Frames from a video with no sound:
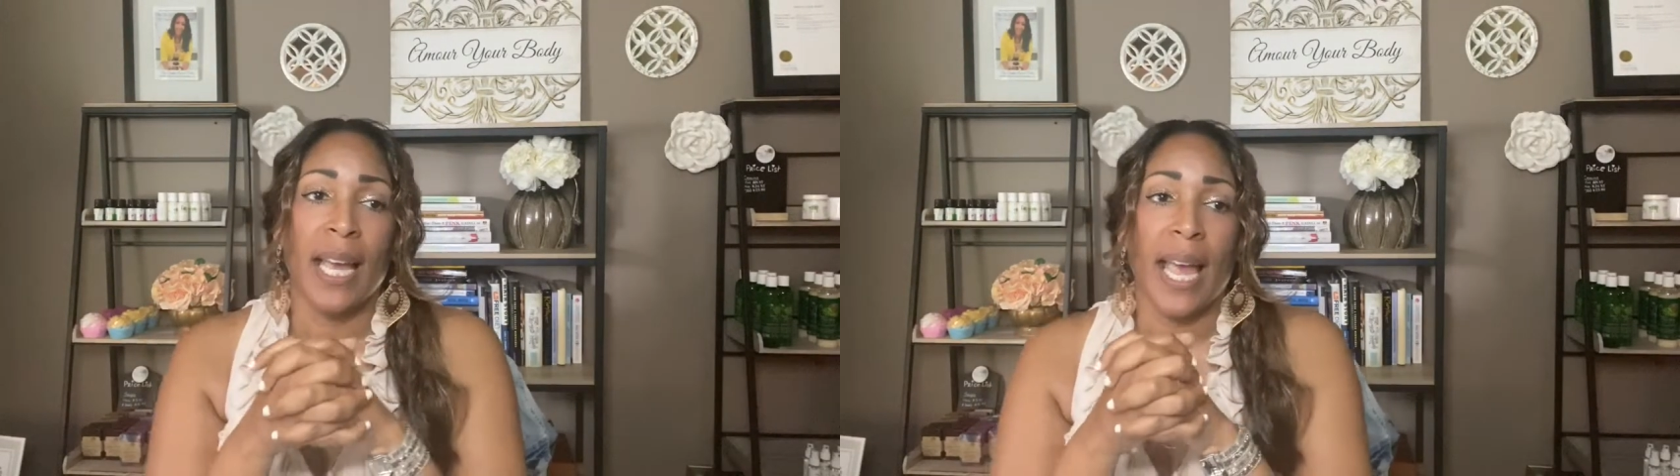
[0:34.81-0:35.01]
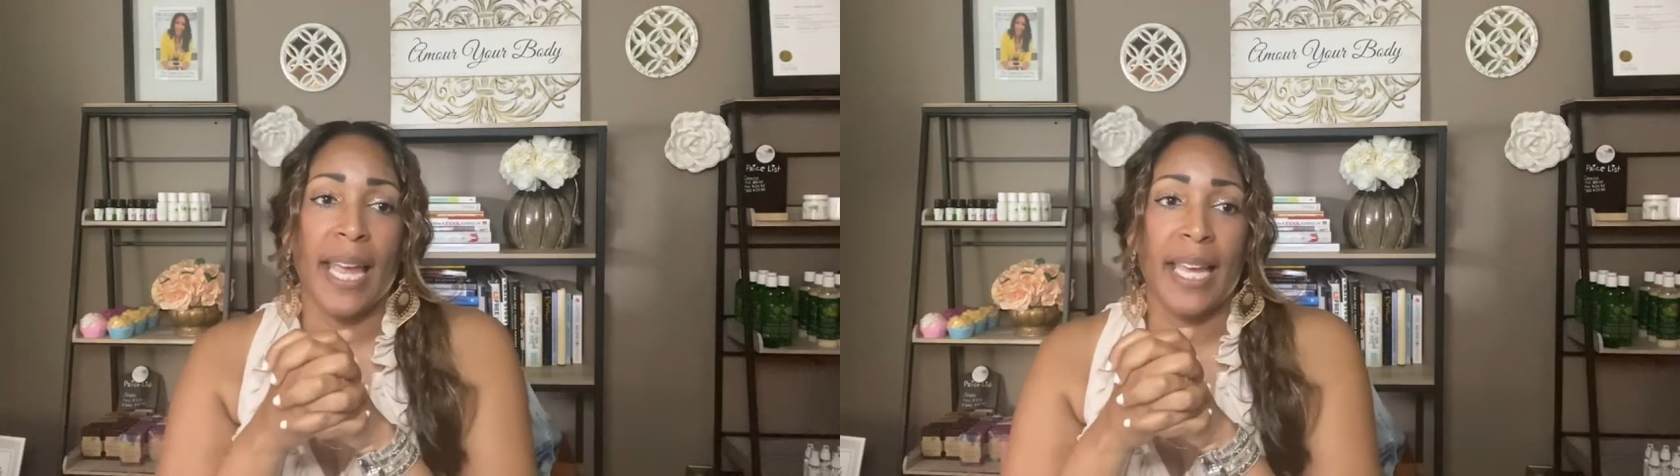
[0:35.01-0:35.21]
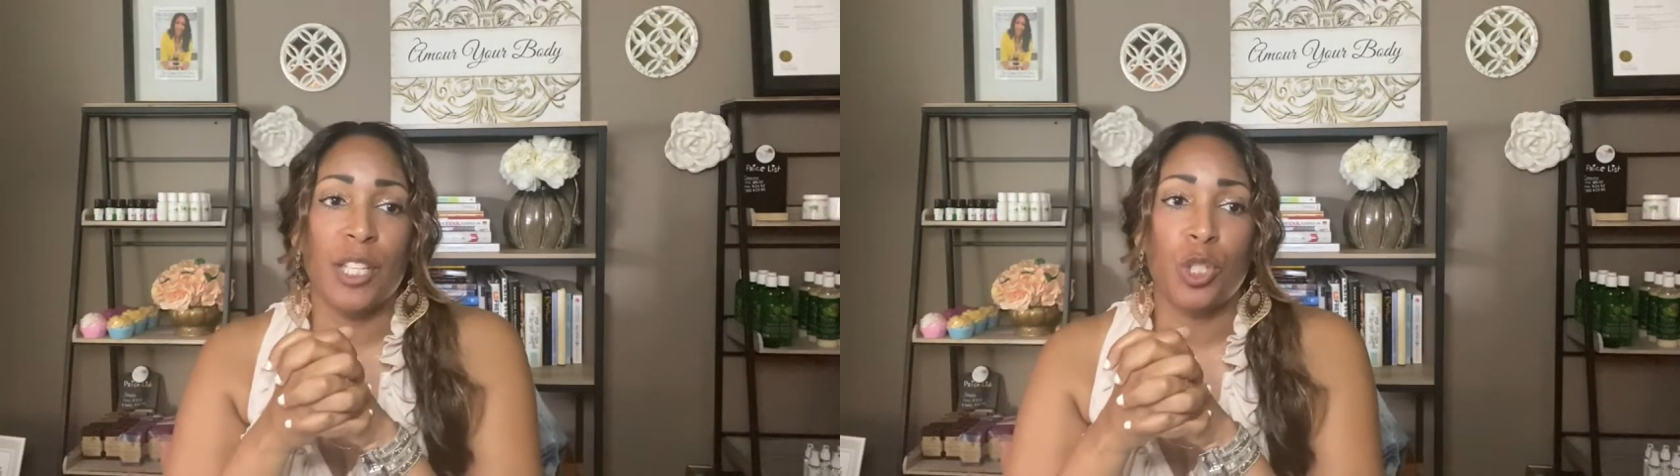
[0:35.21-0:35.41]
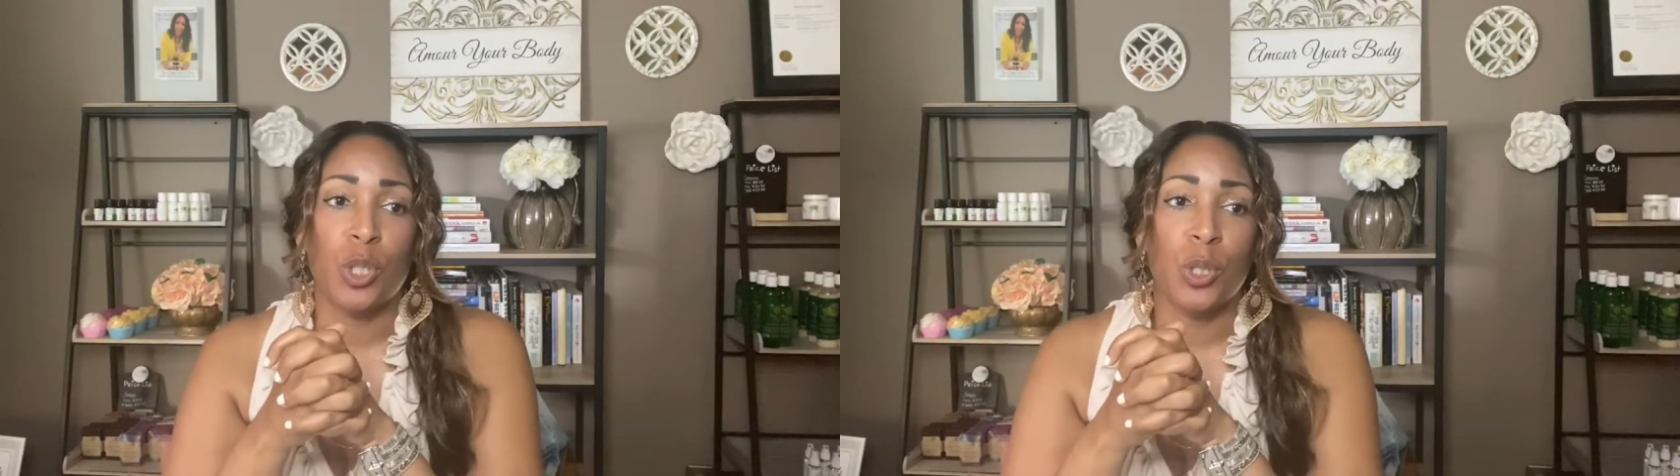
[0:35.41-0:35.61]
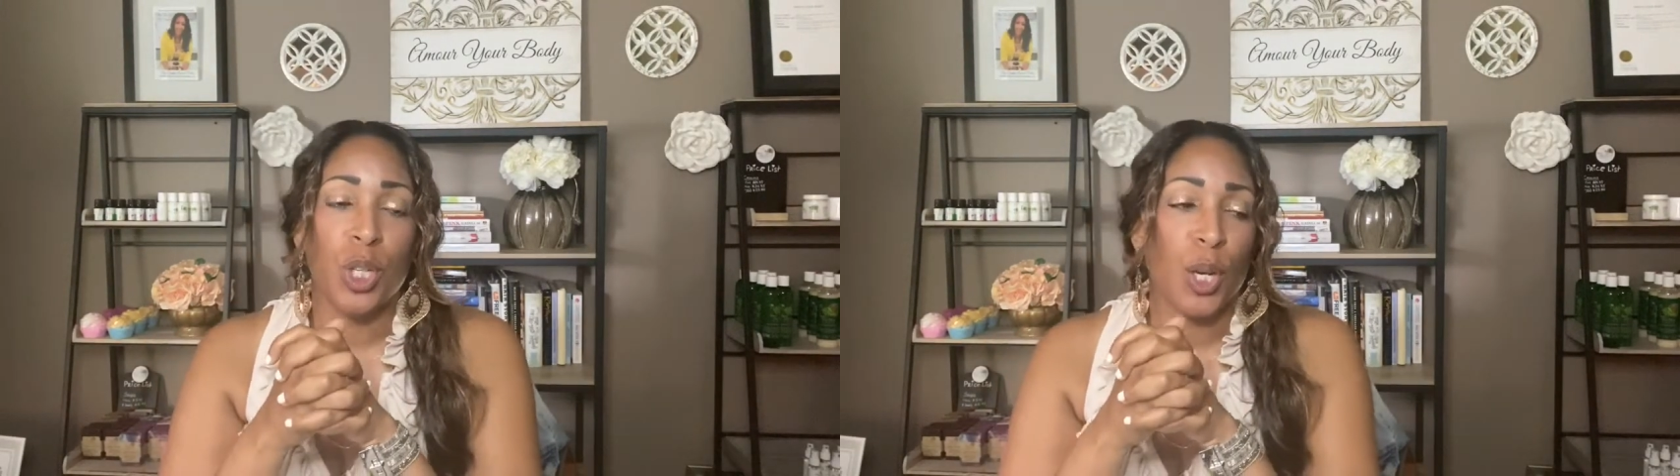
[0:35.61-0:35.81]
and
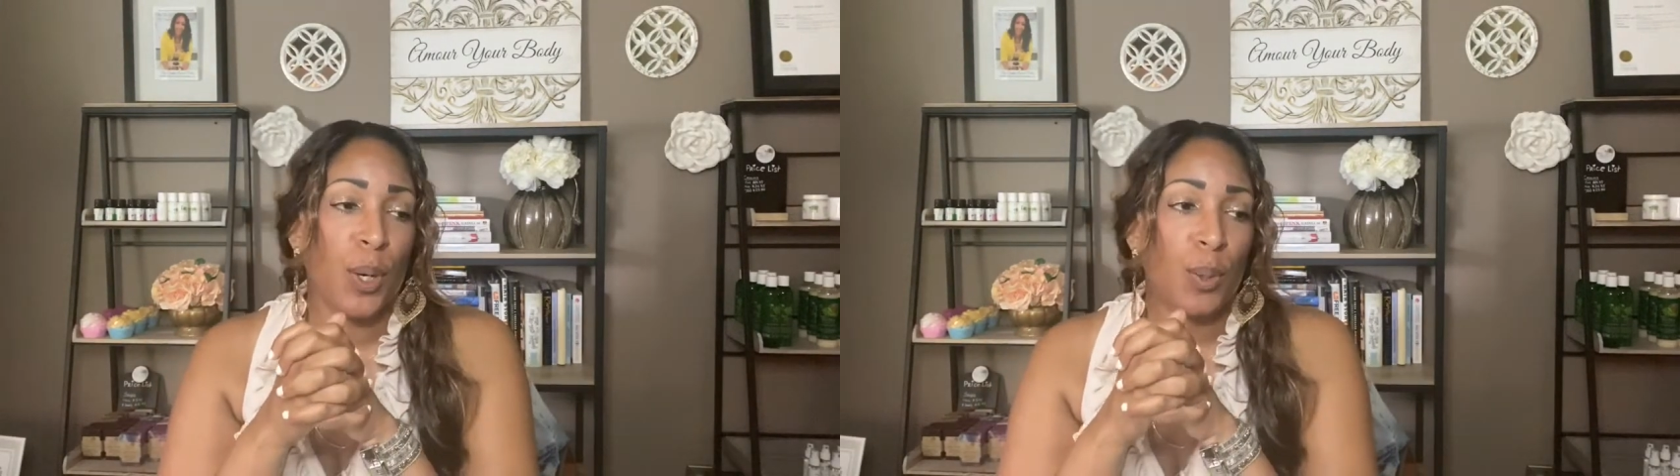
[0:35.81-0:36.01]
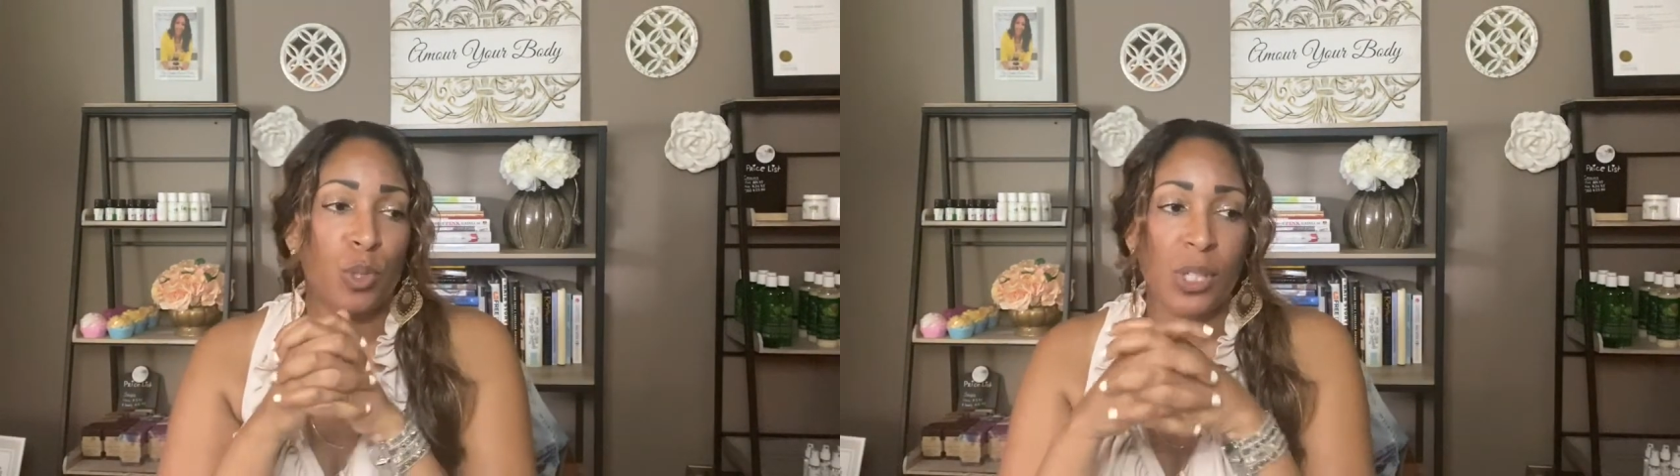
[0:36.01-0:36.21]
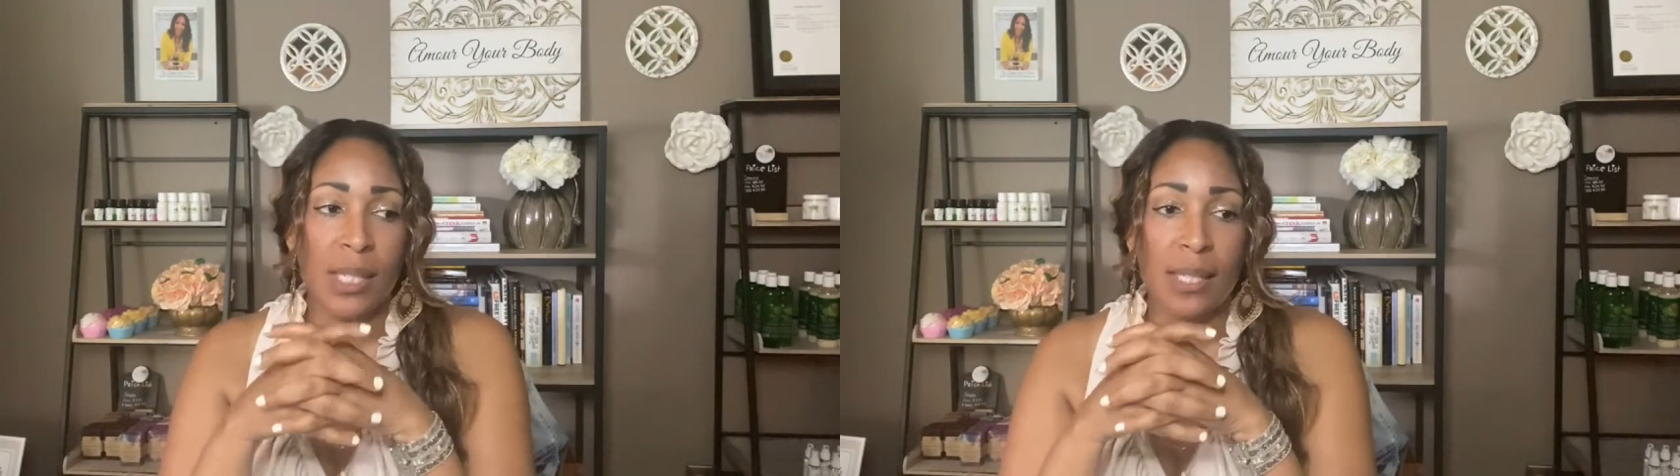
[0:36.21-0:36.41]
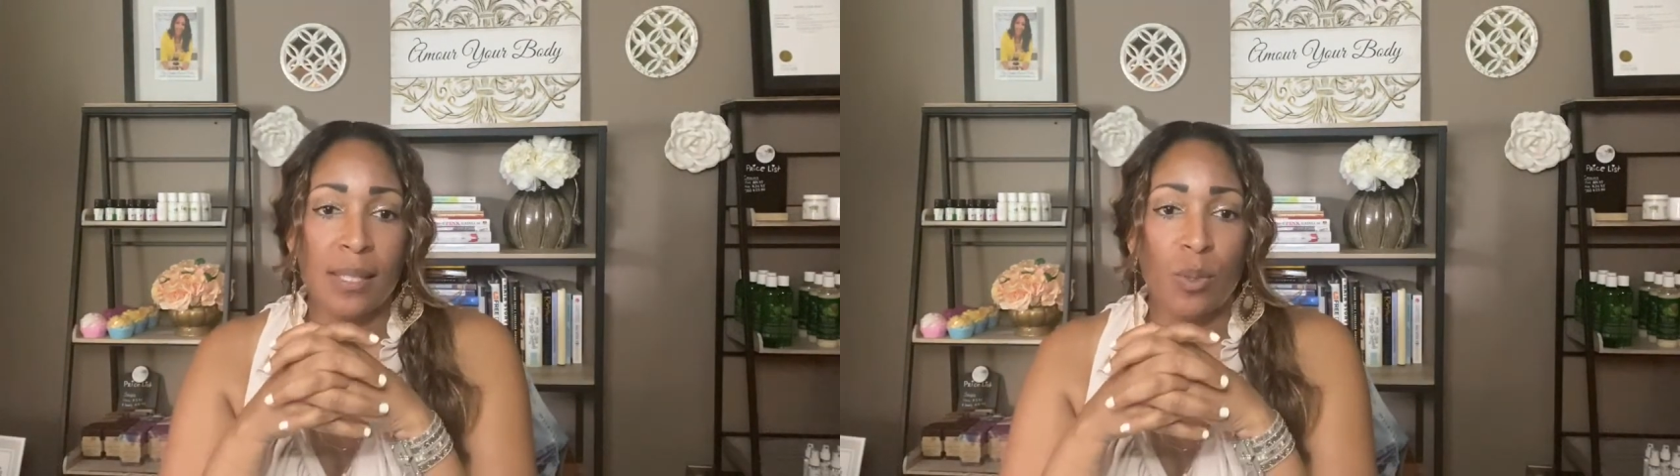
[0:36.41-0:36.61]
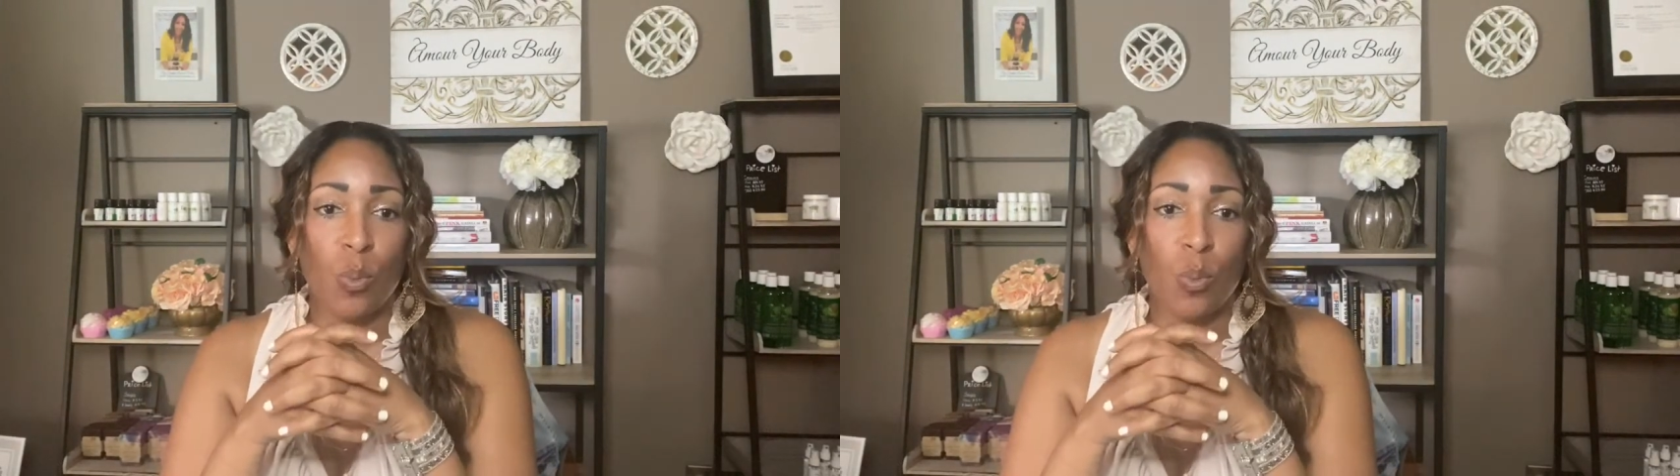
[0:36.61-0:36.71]
just